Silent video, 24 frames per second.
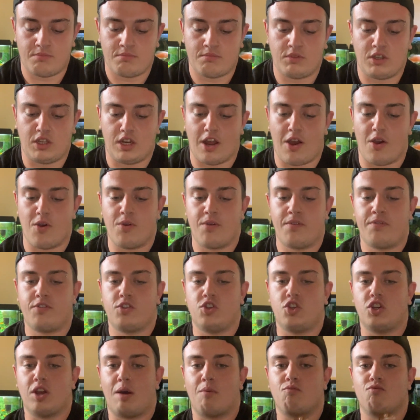you know,
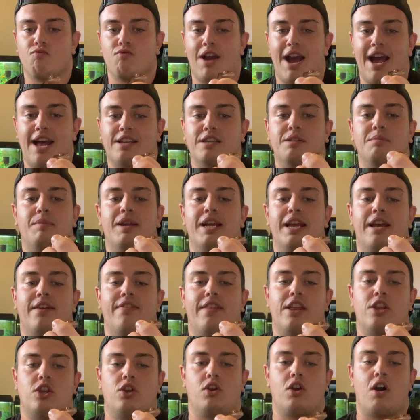jump randomly and
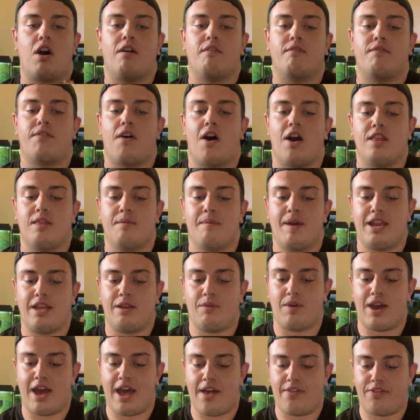then you can't find them
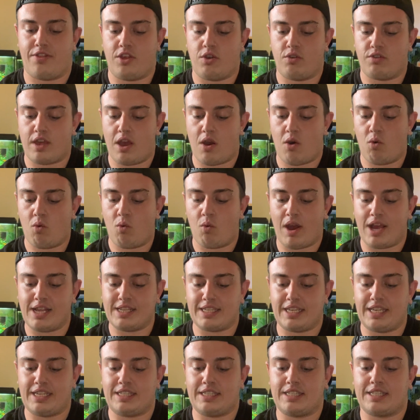anywhere. They're always
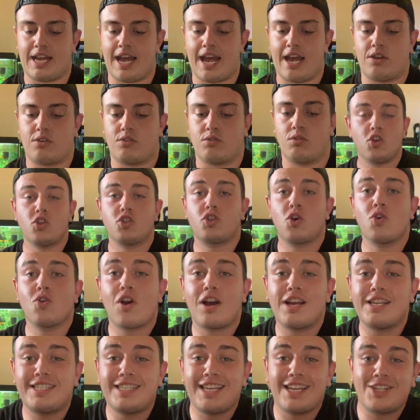easy to handle. So
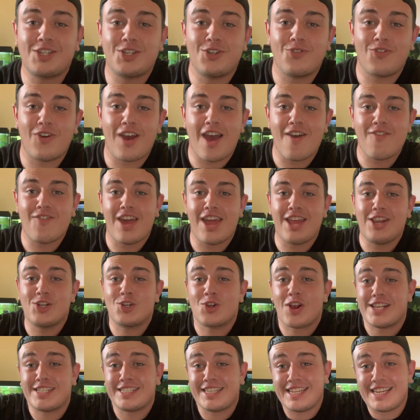guys, yes, if you're ever
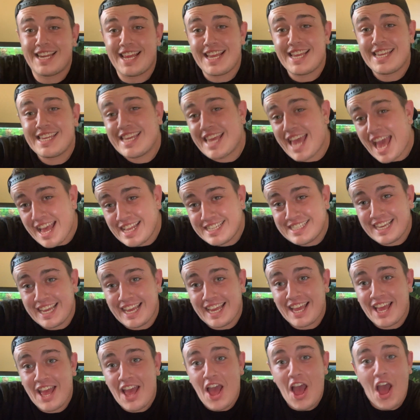interested in
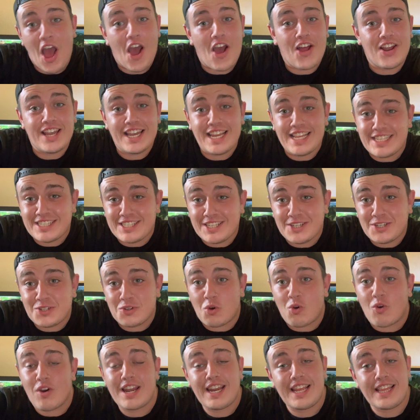getting a lizard
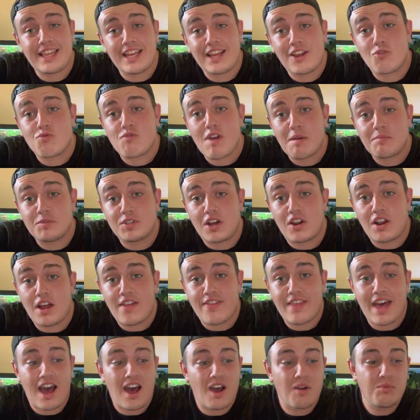or anything reptile like
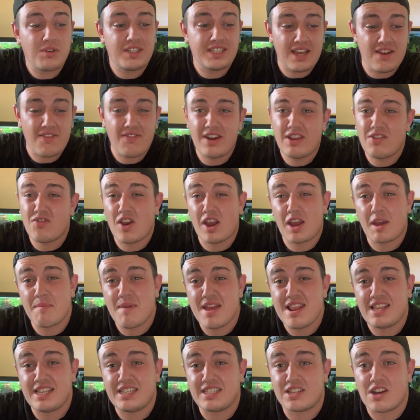that, I would definitely
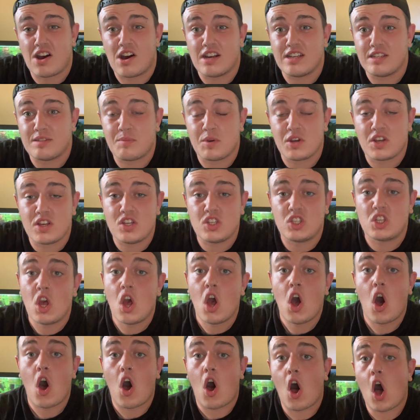recommend these guys, because
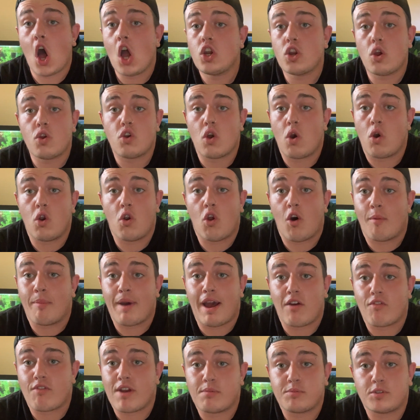I don't know a lot
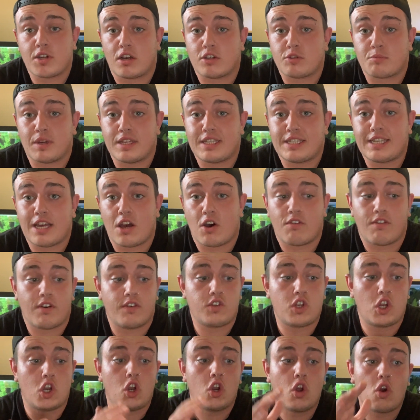about reptiles myself. I've
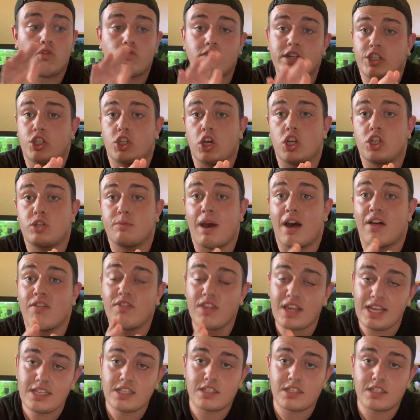done a lot of research about these